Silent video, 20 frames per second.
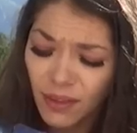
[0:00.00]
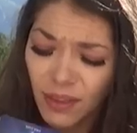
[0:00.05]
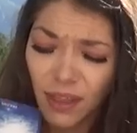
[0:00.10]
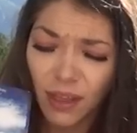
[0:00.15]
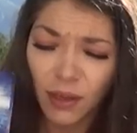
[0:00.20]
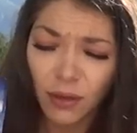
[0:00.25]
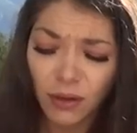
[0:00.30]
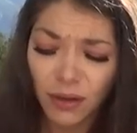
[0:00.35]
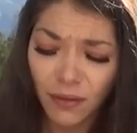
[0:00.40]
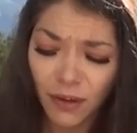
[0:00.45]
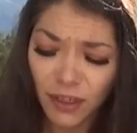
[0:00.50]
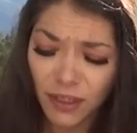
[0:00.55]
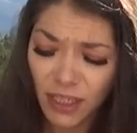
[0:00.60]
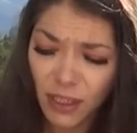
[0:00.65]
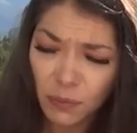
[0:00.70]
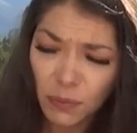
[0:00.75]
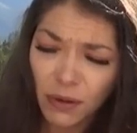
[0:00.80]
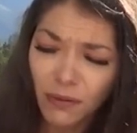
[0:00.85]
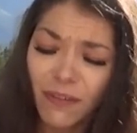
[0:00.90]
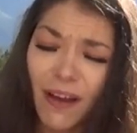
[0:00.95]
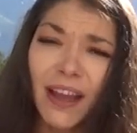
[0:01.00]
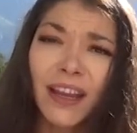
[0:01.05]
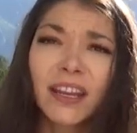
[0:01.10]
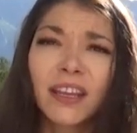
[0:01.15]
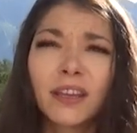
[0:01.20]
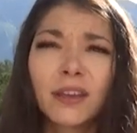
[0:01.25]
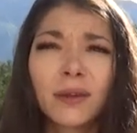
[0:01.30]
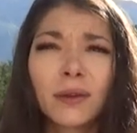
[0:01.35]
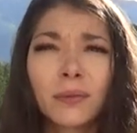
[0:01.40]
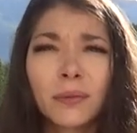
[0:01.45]
The universe is
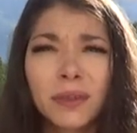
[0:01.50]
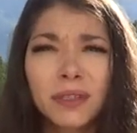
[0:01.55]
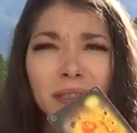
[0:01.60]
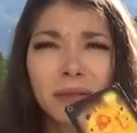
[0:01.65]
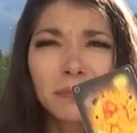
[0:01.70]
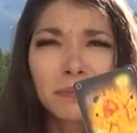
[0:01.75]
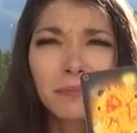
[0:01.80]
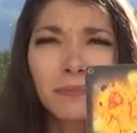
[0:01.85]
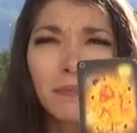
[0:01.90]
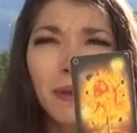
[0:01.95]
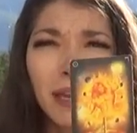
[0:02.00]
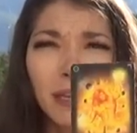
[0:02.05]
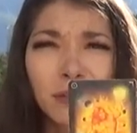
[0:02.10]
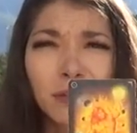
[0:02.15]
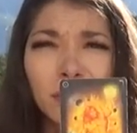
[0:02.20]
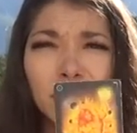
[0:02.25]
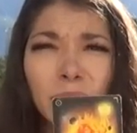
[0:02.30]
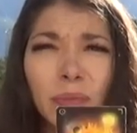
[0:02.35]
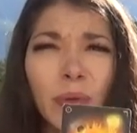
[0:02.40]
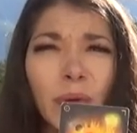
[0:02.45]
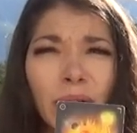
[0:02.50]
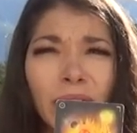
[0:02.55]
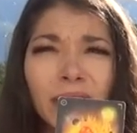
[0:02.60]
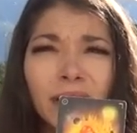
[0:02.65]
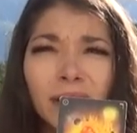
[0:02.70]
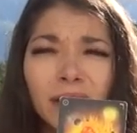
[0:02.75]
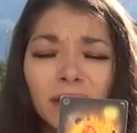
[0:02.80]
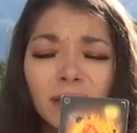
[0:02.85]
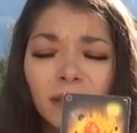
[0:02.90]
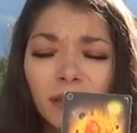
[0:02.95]
providing you with some major support.
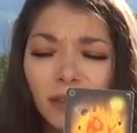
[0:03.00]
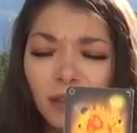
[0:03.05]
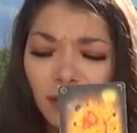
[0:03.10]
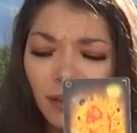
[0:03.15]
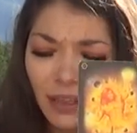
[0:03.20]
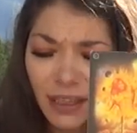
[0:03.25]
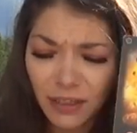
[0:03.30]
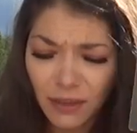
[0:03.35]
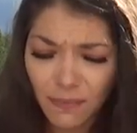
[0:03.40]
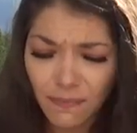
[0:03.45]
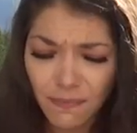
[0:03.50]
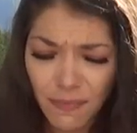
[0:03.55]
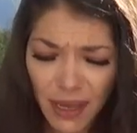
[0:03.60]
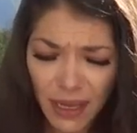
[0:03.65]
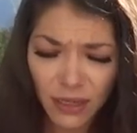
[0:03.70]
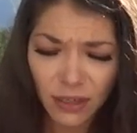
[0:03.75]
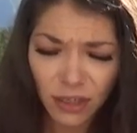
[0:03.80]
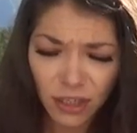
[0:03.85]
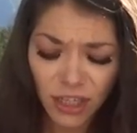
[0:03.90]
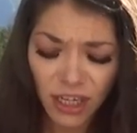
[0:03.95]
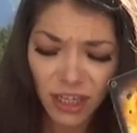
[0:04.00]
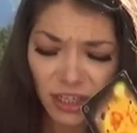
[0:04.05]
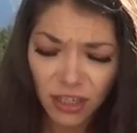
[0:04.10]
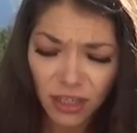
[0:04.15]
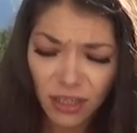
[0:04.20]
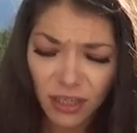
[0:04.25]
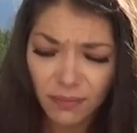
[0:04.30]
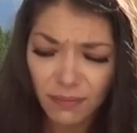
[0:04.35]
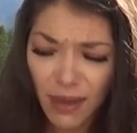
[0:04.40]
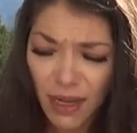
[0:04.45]
These are major
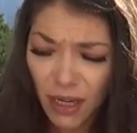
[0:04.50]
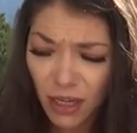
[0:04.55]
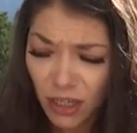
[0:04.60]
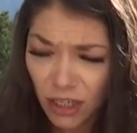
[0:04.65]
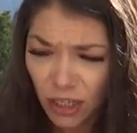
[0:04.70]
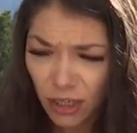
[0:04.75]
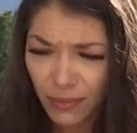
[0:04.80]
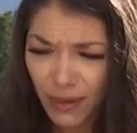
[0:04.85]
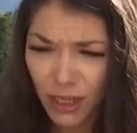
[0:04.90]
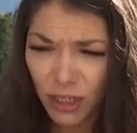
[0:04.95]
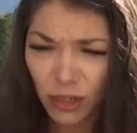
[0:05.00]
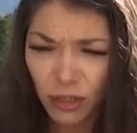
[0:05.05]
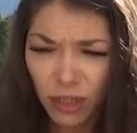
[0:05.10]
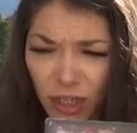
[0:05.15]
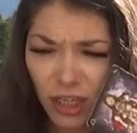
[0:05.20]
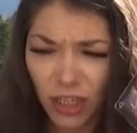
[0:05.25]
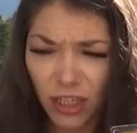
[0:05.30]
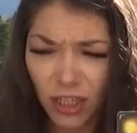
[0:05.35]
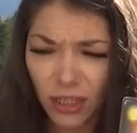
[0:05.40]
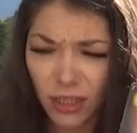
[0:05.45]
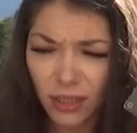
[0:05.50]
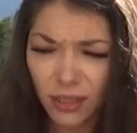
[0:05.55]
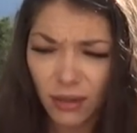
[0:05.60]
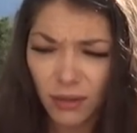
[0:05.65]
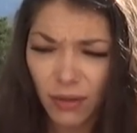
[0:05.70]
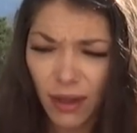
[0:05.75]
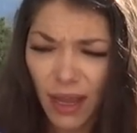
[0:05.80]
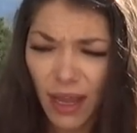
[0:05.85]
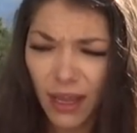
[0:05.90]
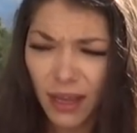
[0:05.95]
changes, major changes,
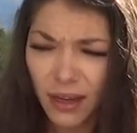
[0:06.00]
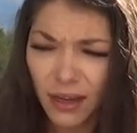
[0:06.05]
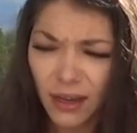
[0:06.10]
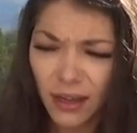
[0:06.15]
okay?